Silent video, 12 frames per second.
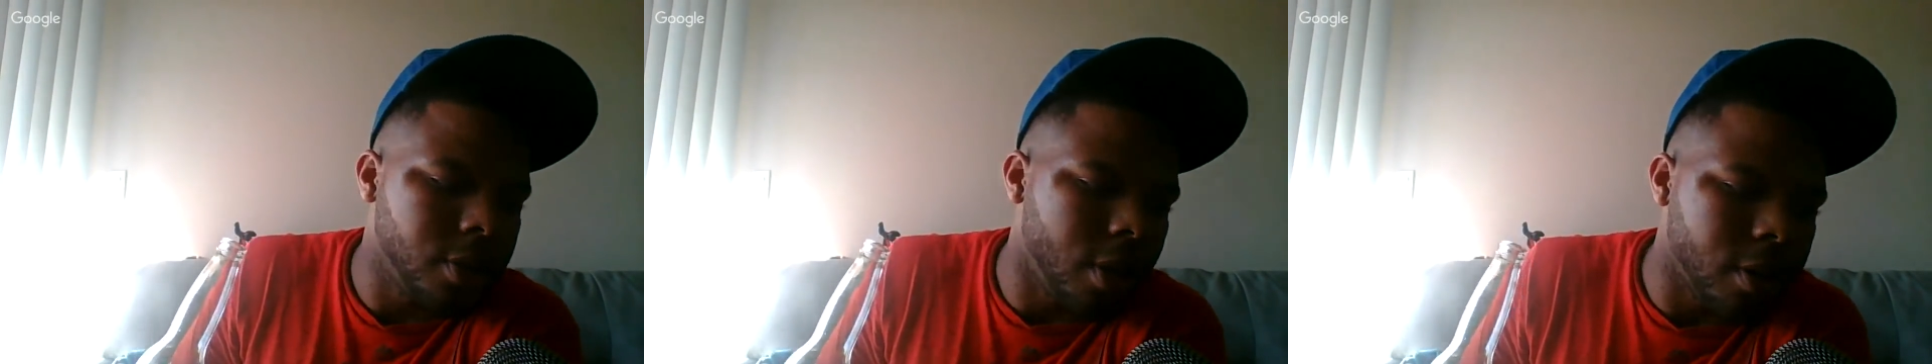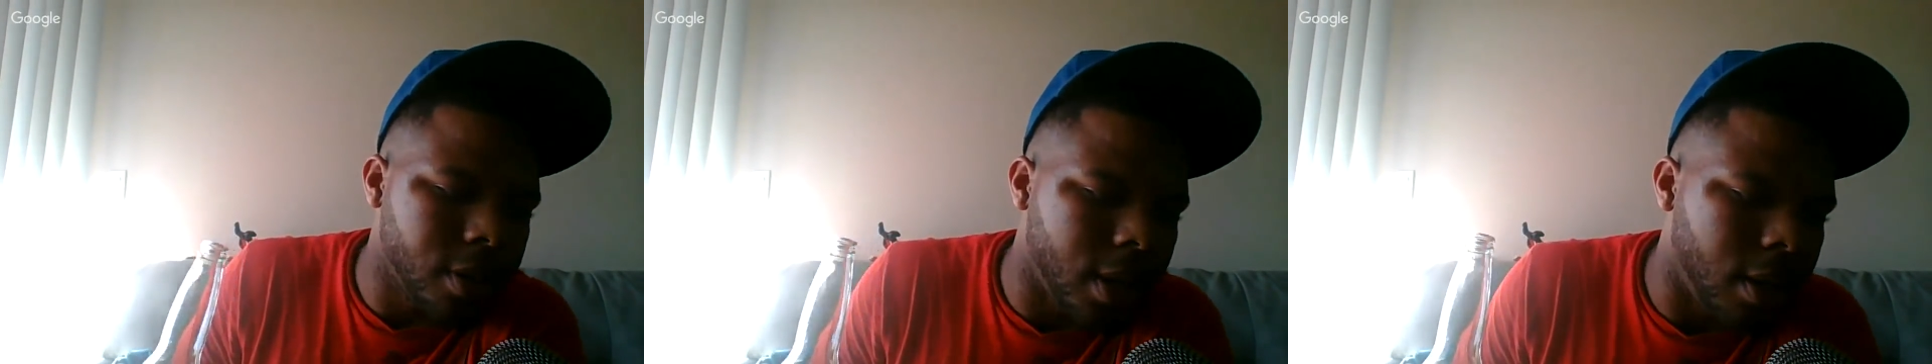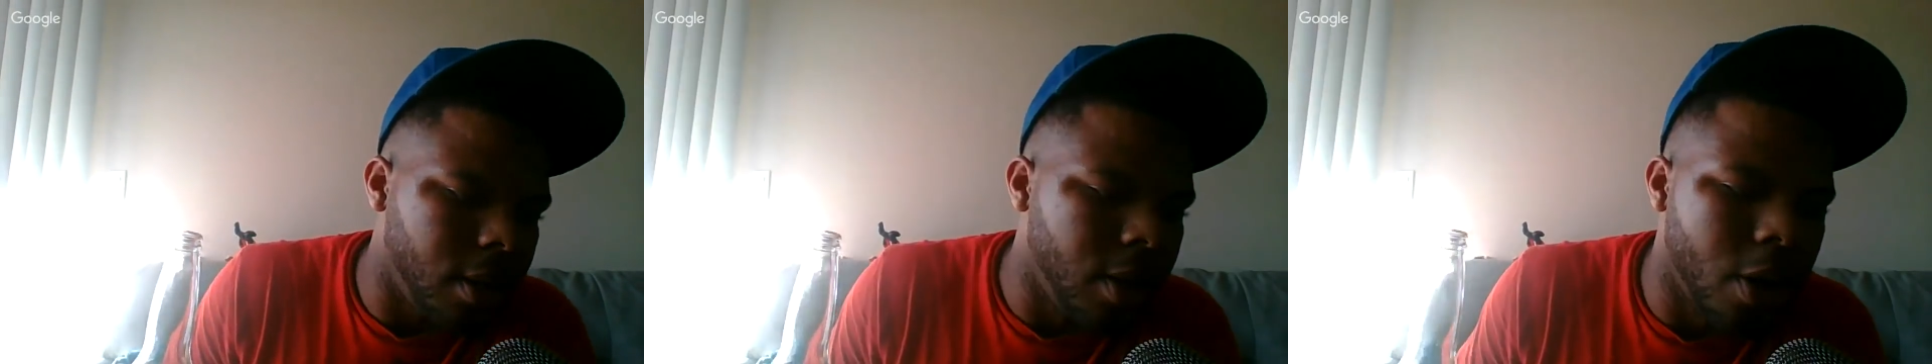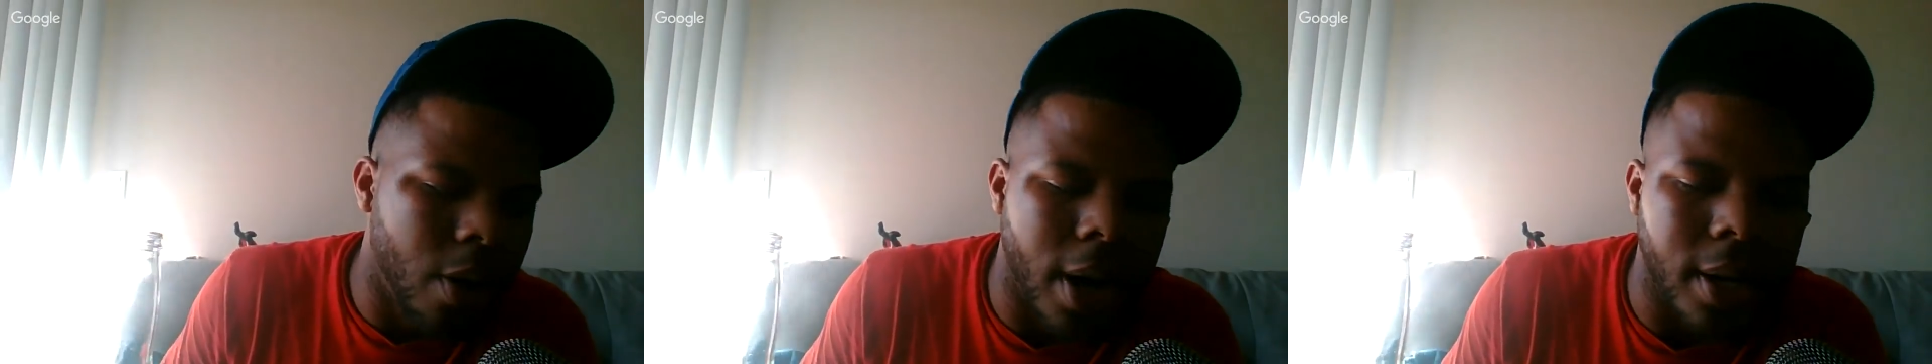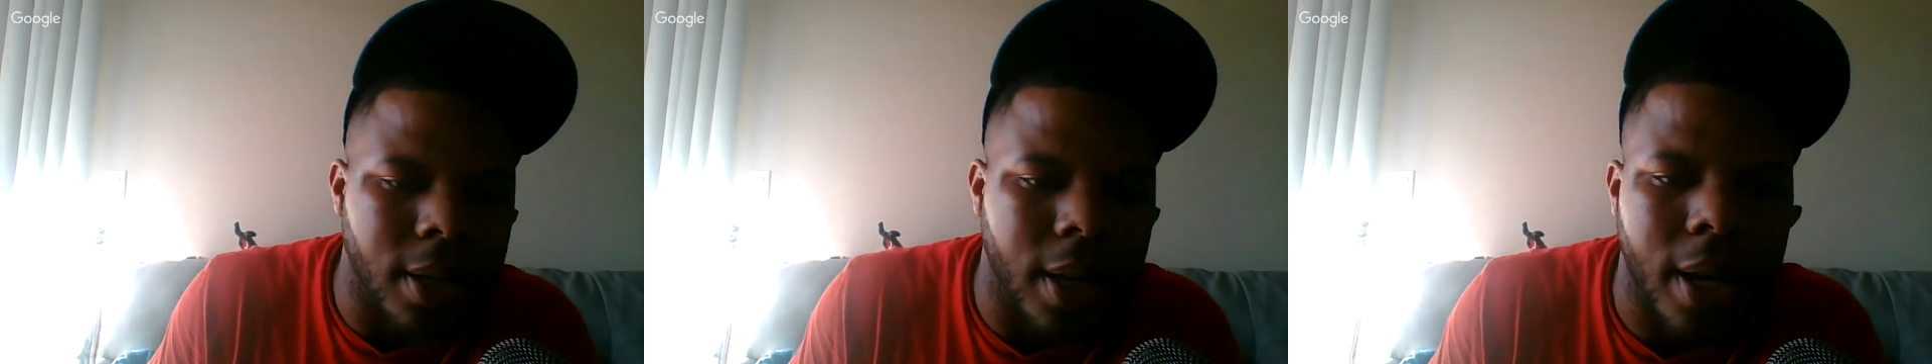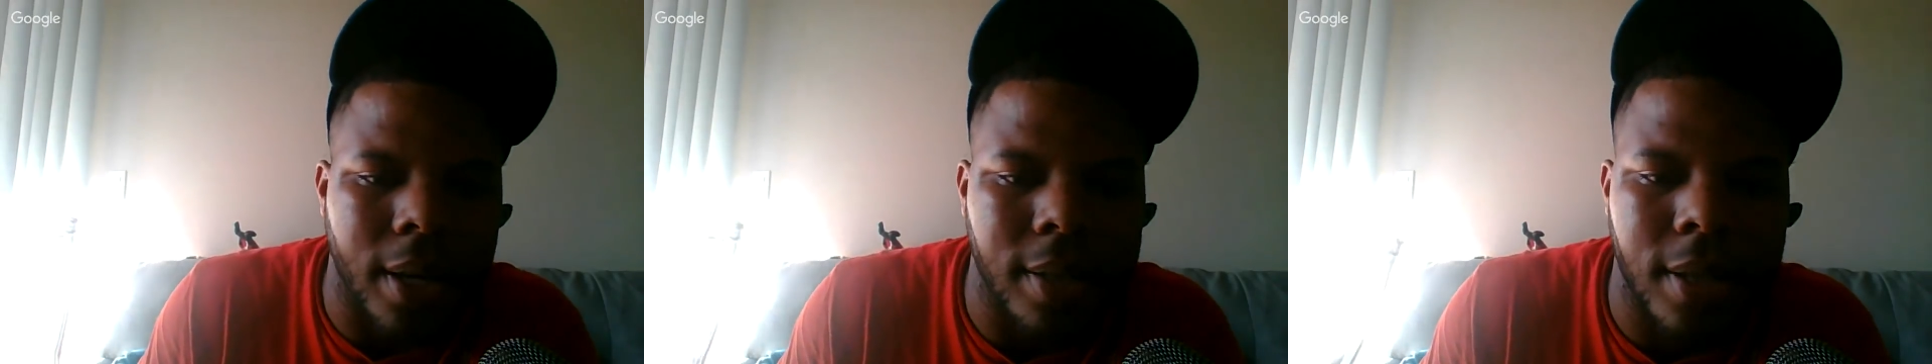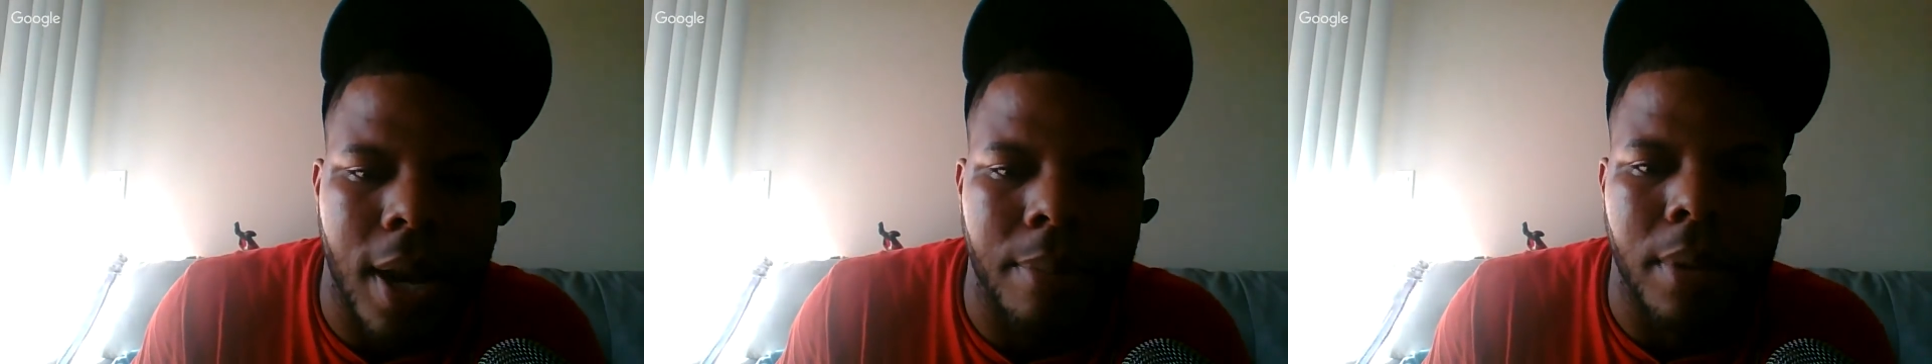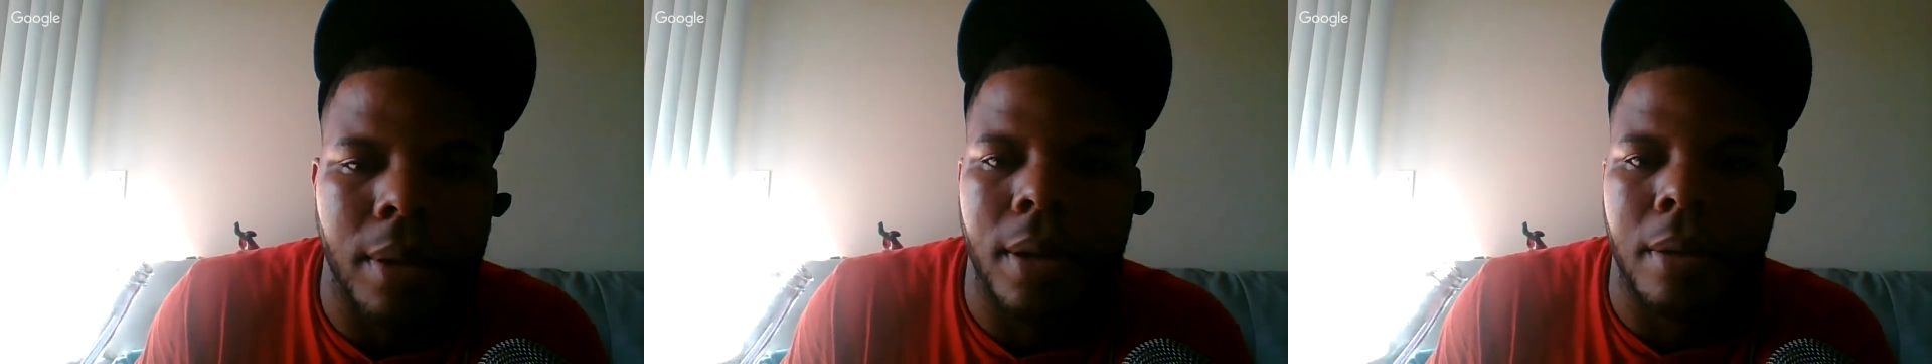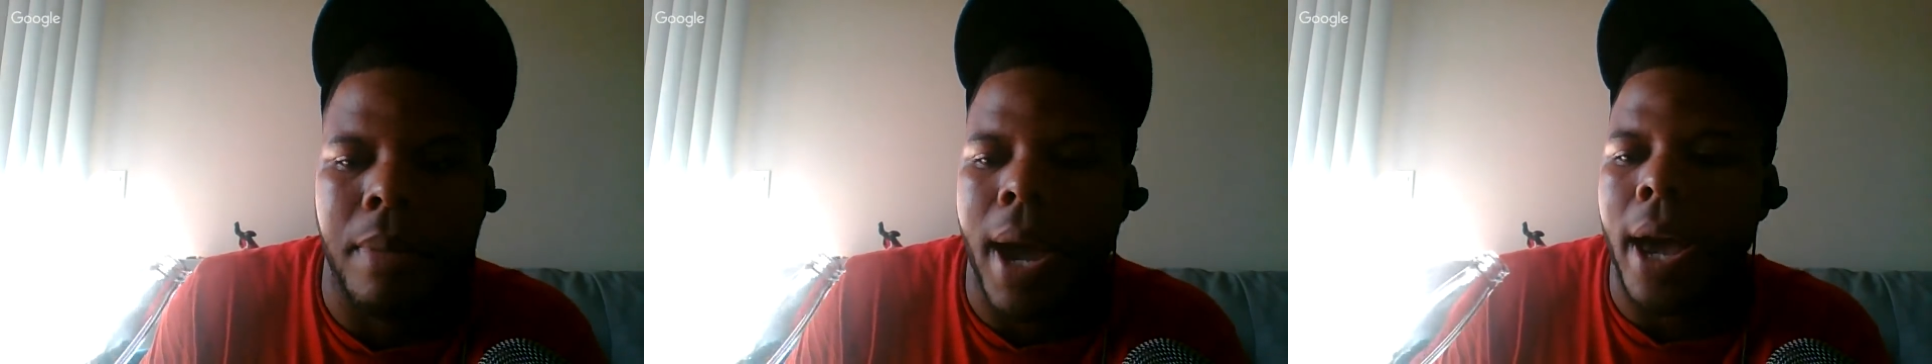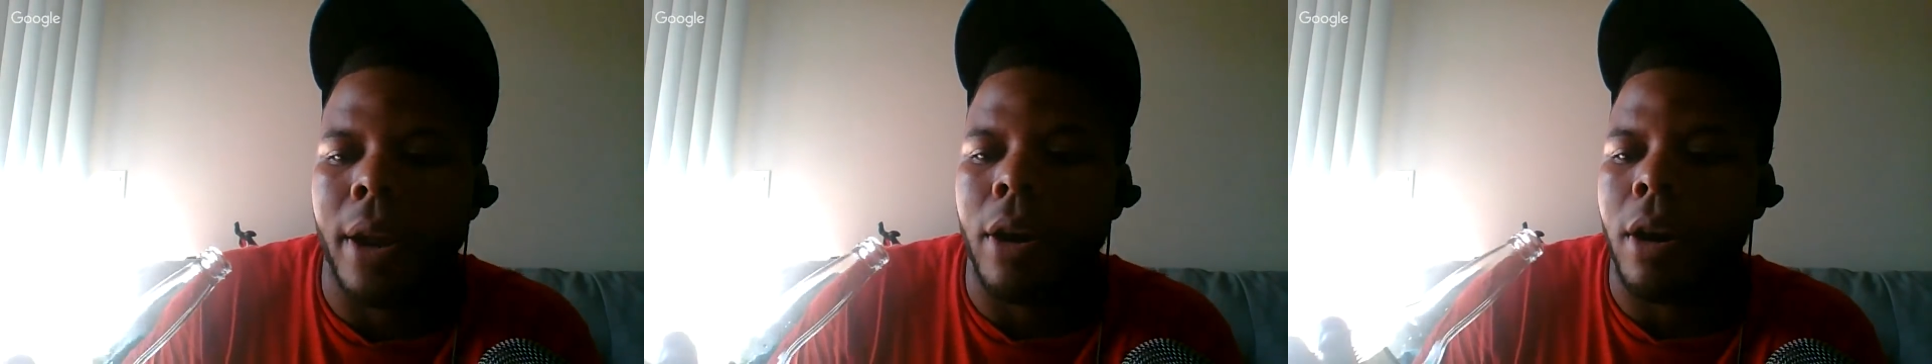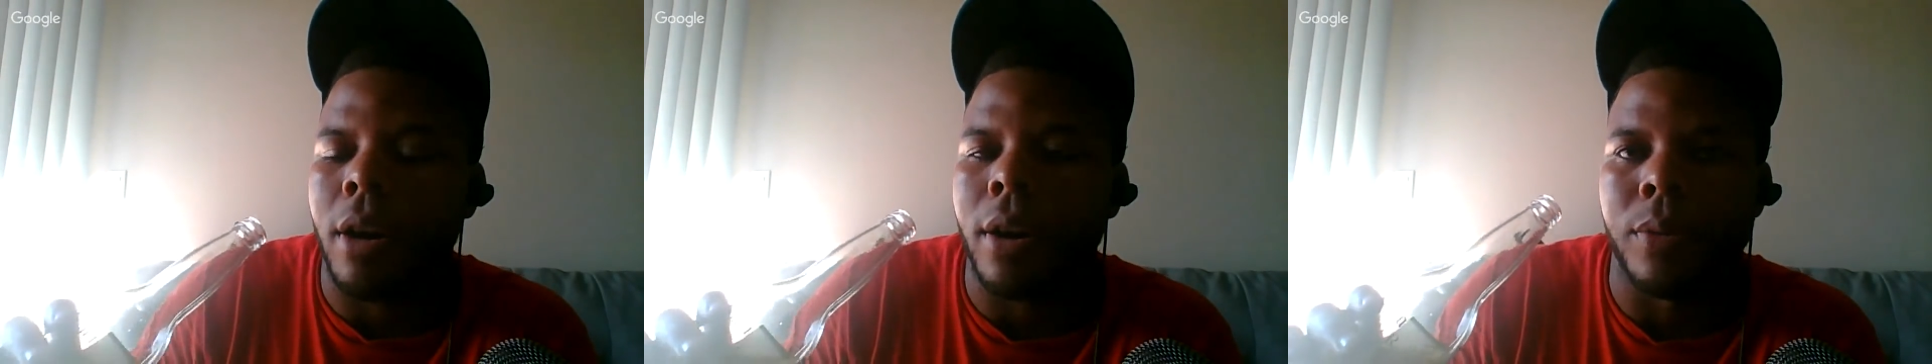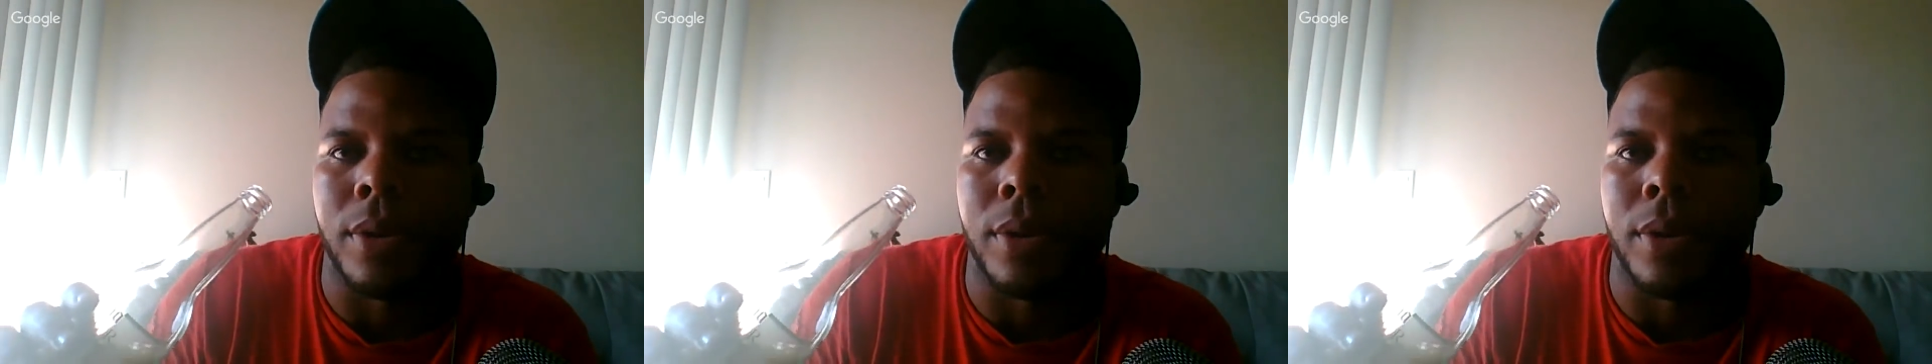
Charge had no idea how to stop him at all.